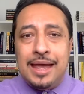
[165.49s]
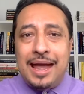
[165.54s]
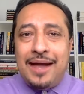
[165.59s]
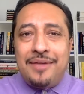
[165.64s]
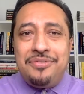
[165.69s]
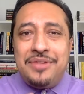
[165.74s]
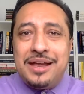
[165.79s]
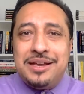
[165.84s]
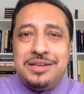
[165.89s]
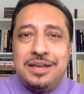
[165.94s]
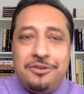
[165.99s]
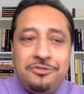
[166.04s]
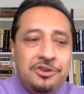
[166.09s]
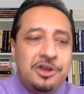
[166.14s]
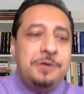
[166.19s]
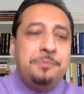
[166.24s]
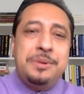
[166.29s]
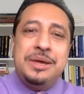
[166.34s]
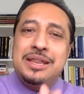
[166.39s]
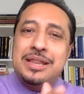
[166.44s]
And they'd
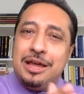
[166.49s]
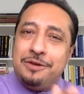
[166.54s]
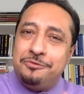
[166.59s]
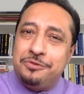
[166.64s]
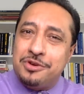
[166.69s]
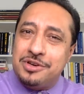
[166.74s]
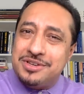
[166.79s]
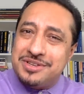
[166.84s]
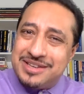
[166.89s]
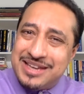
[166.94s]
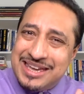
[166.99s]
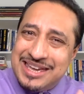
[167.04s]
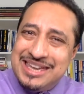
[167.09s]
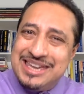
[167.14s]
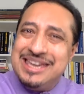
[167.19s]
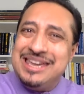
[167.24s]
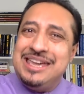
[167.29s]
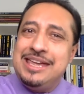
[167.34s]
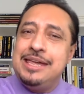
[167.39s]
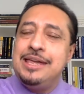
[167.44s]
definitely be there for
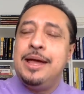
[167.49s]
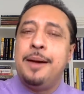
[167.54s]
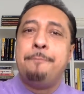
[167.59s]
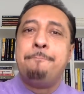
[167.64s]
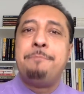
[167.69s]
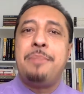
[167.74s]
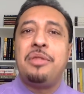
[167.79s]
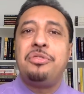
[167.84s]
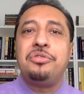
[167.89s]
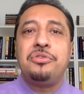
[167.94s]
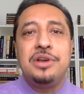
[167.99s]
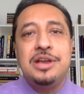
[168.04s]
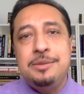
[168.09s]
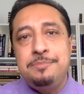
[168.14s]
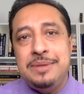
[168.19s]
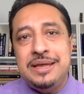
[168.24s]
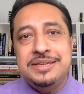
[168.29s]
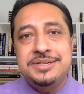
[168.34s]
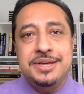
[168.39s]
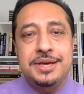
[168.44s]
key monthly
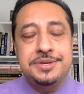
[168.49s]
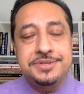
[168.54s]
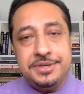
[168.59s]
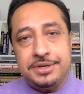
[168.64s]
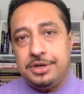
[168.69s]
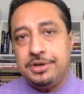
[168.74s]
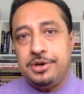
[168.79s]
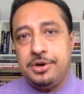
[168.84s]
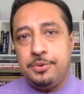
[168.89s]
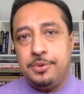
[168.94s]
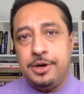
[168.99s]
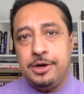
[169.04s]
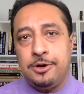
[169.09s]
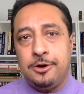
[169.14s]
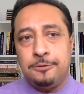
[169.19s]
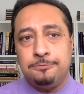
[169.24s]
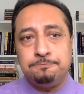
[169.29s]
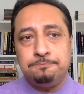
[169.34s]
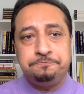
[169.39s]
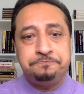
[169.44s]
meetings that are going
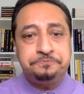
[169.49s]
on.